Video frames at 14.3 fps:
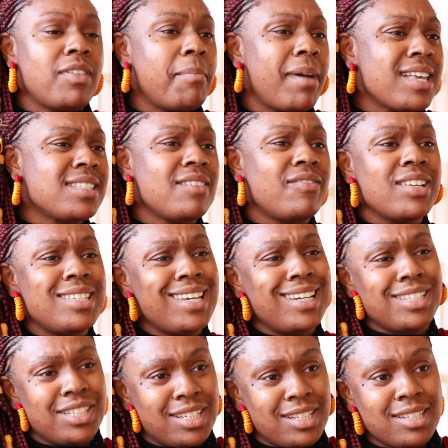the best of
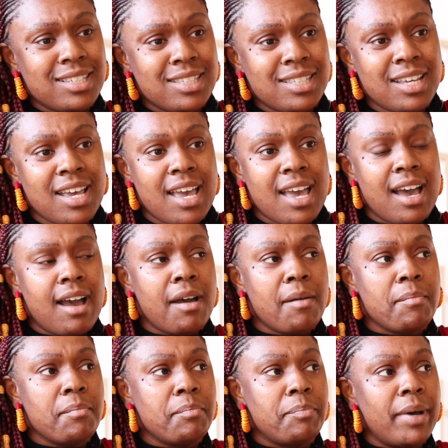intentions,
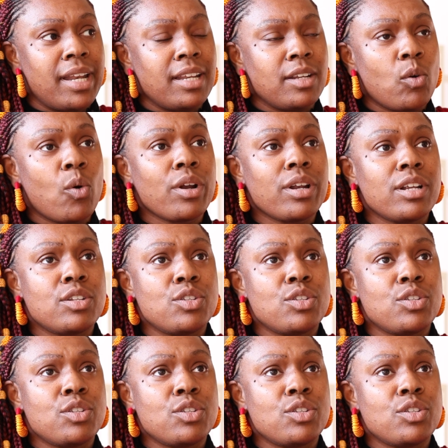but in order